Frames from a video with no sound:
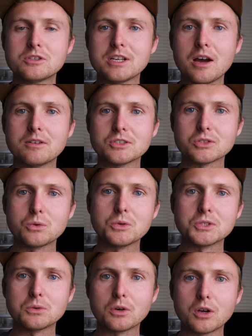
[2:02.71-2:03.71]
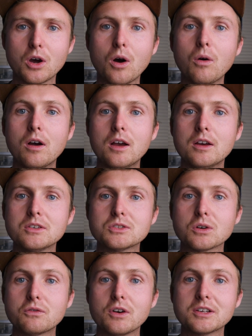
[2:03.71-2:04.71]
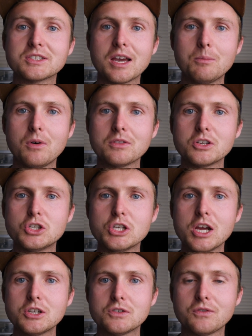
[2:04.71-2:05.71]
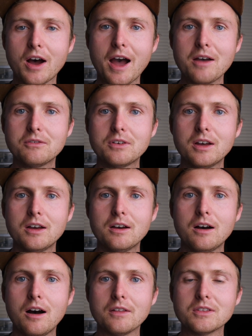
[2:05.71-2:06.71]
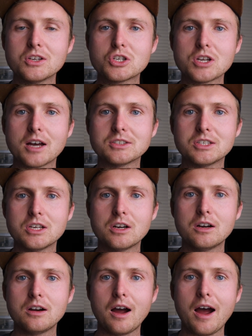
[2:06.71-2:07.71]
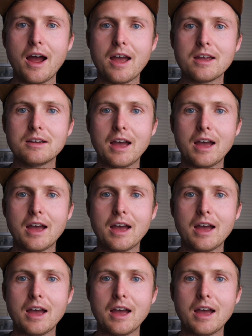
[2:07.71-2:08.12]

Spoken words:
down as low as it'll go. So for example, on the GH5, on these shots here, I